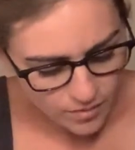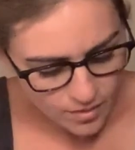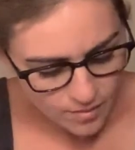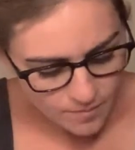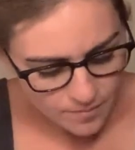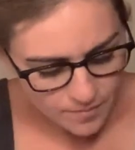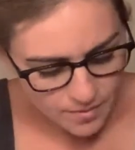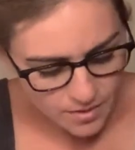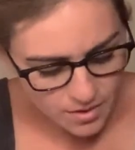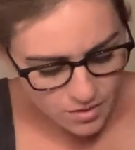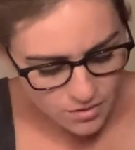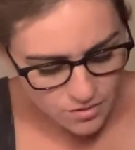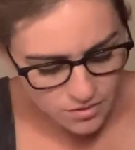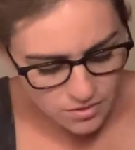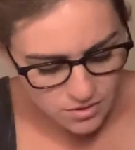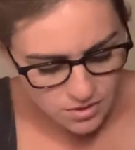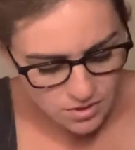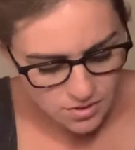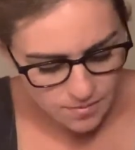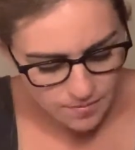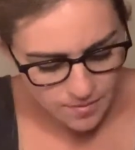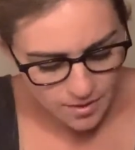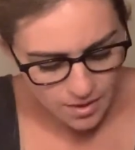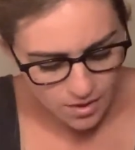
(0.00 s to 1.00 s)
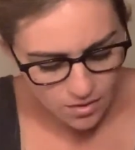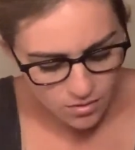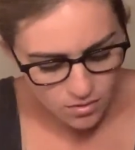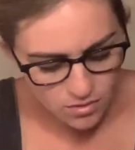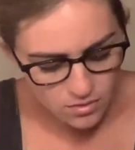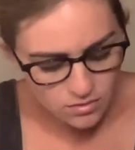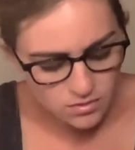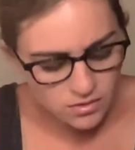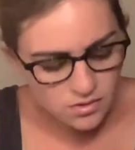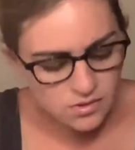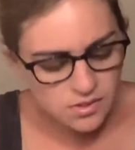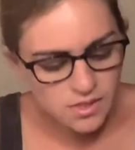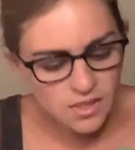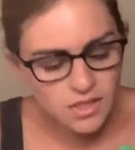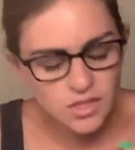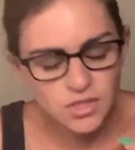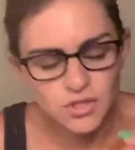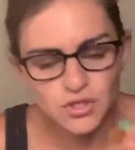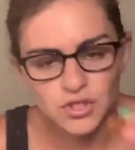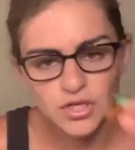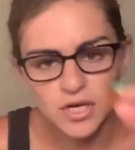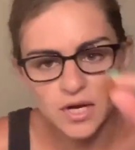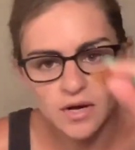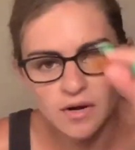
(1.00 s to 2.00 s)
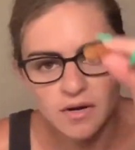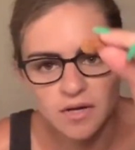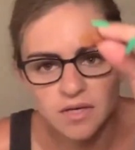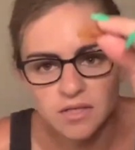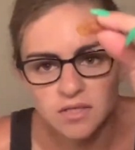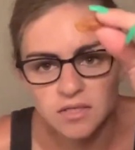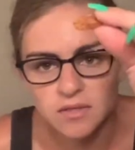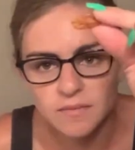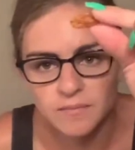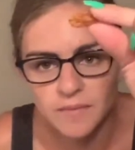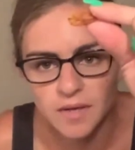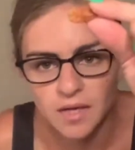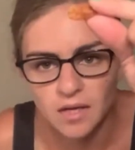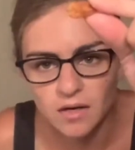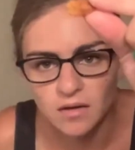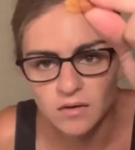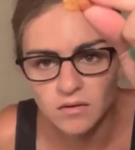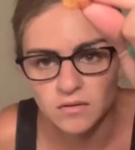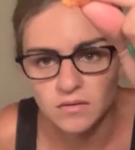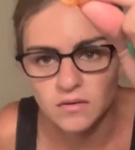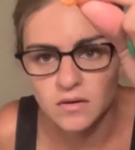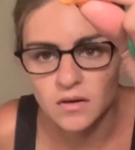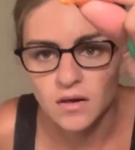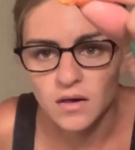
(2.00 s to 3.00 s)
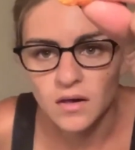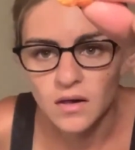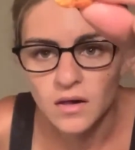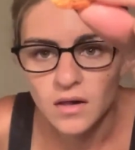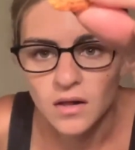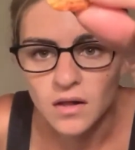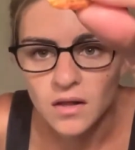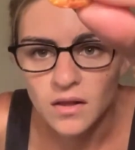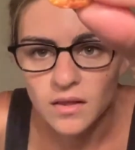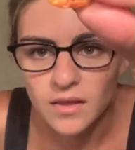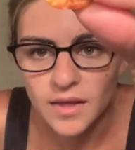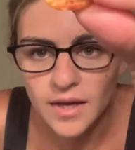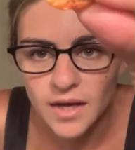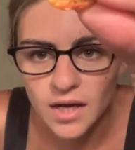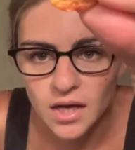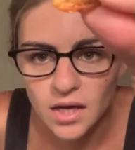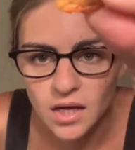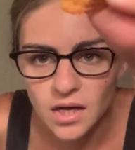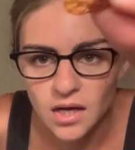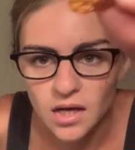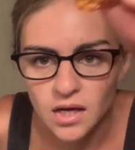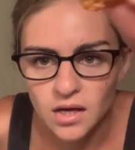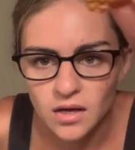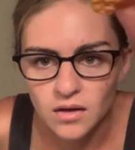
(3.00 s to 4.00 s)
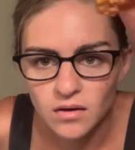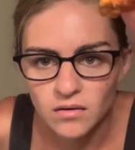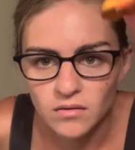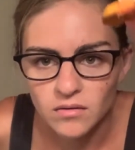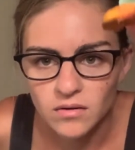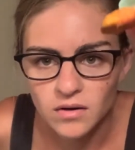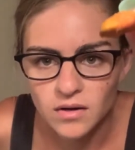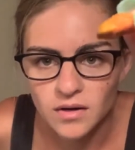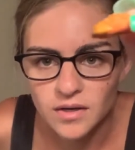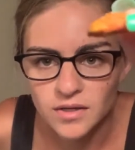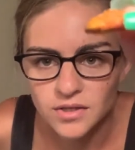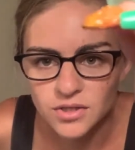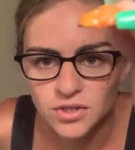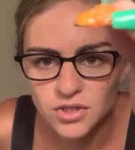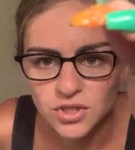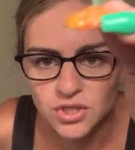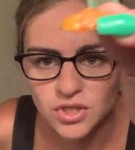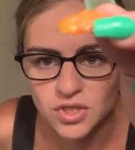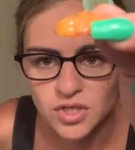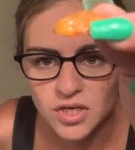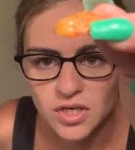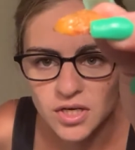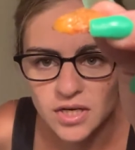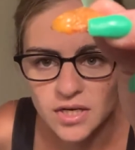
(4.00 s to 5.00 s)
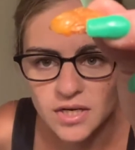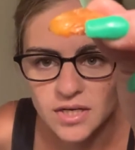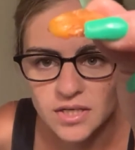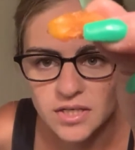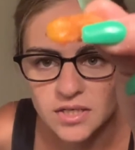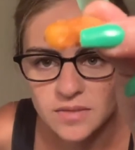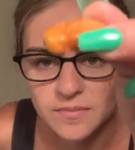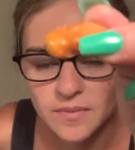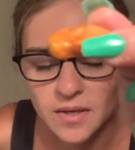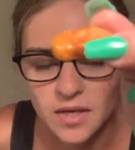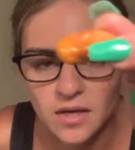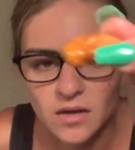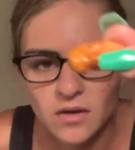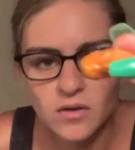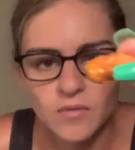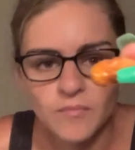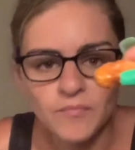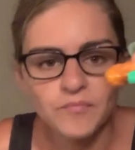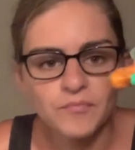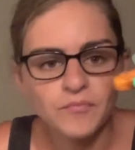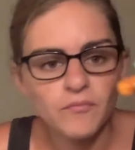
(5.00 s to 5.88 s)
But here's a tomato. It looks like a cherry tomato, like a orange cherry tomato.